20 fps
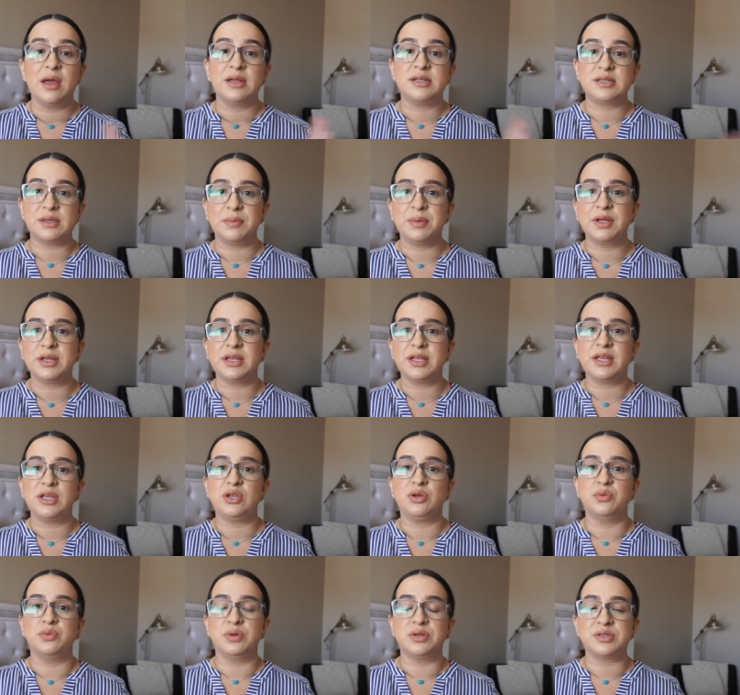typically
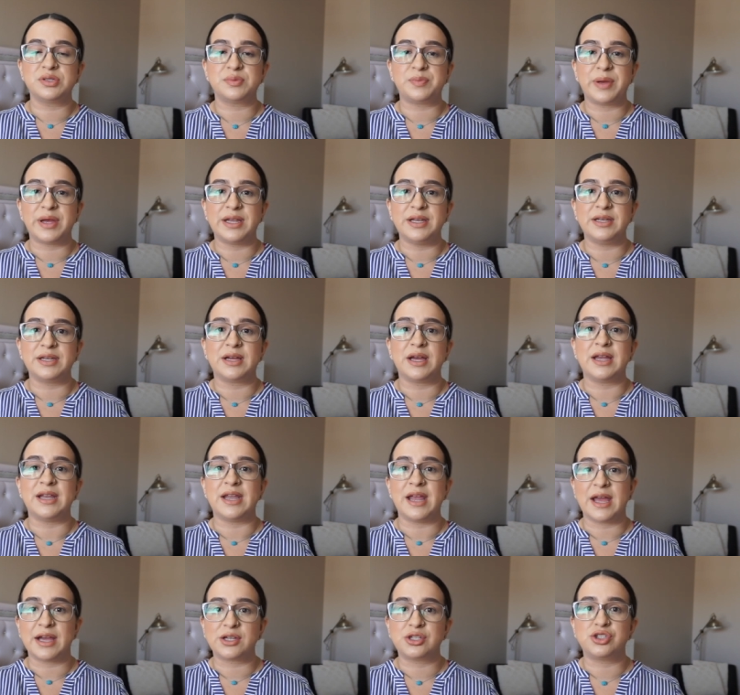you will spend an
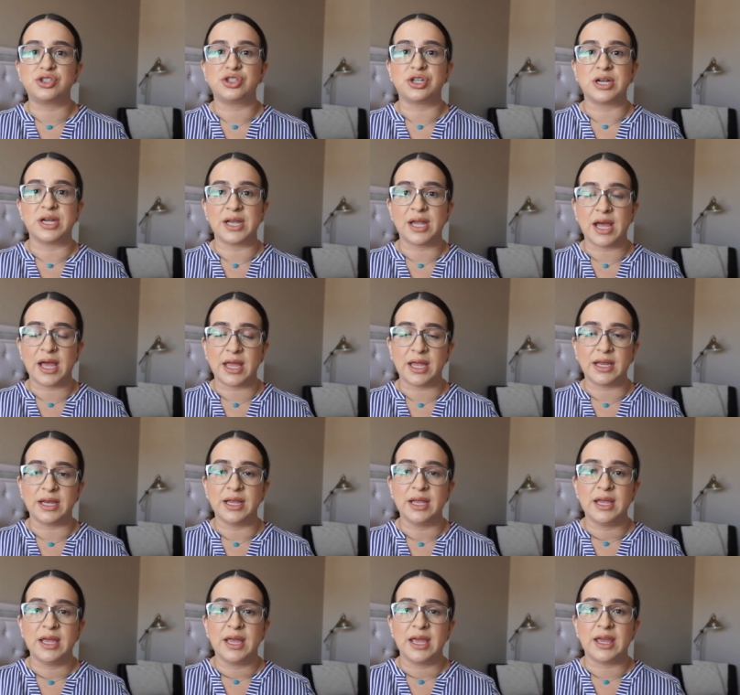extra night
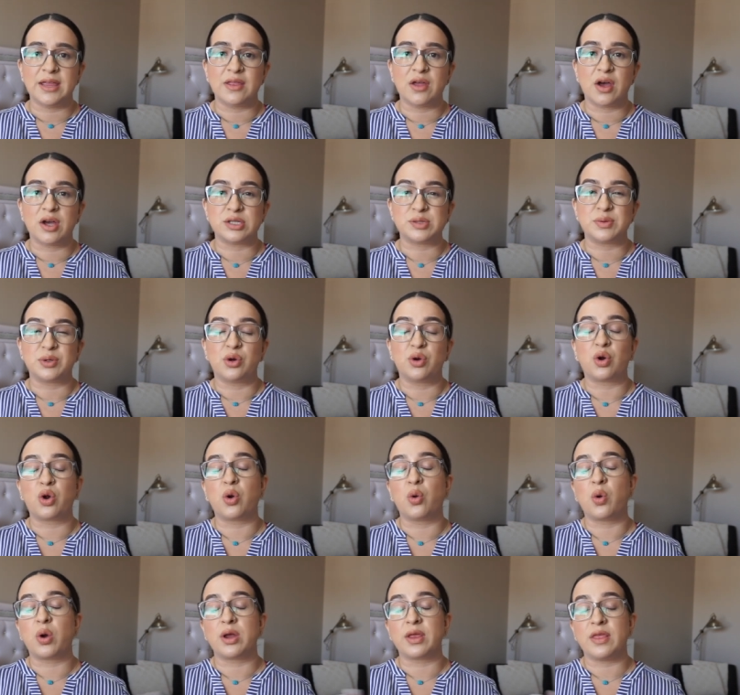in the hospital
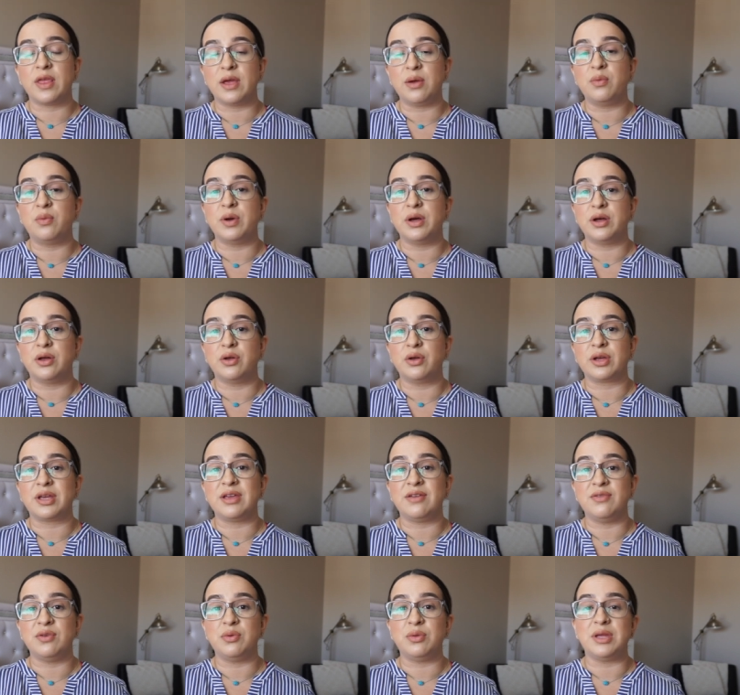or they will
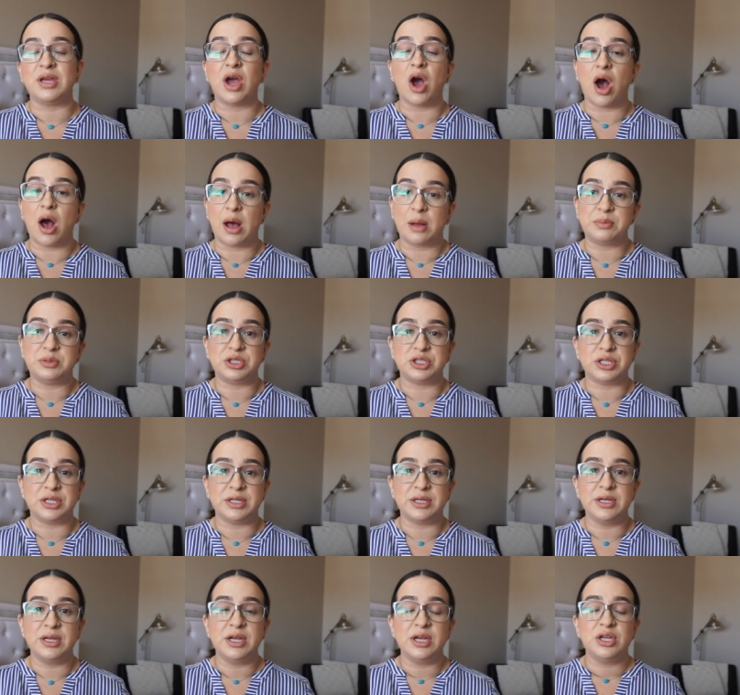give you the
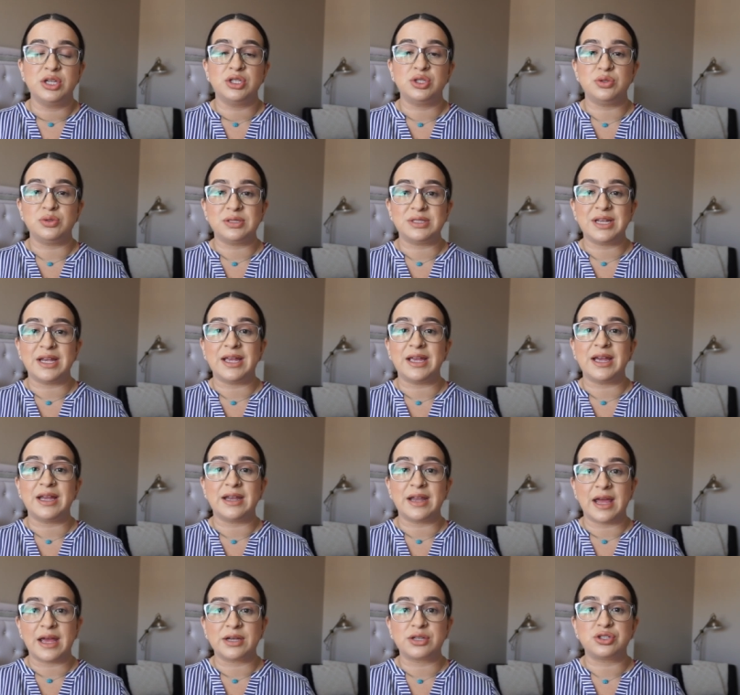option to stay an
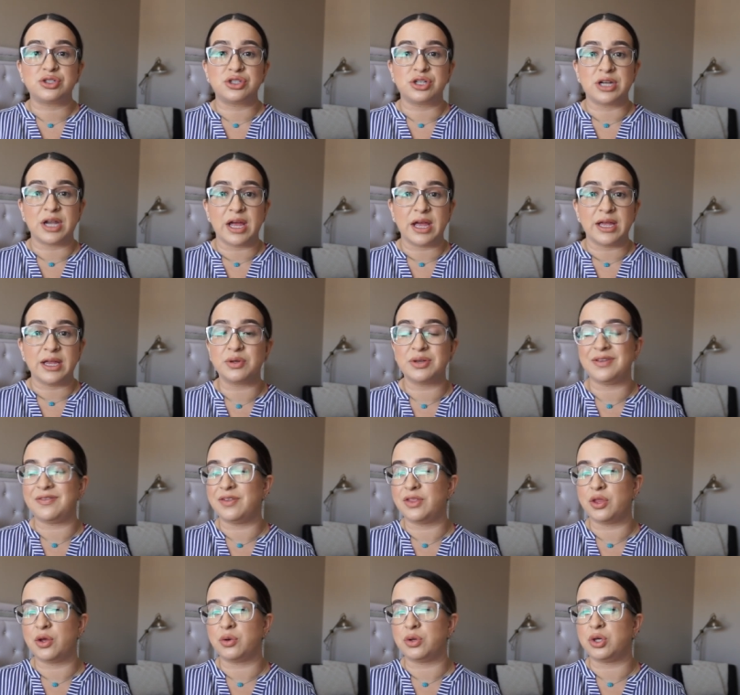extra night
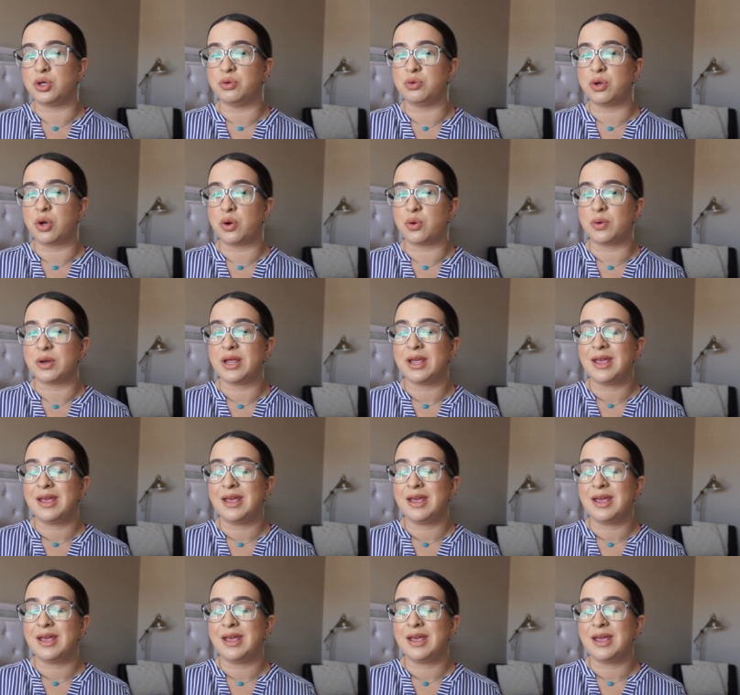even though you don't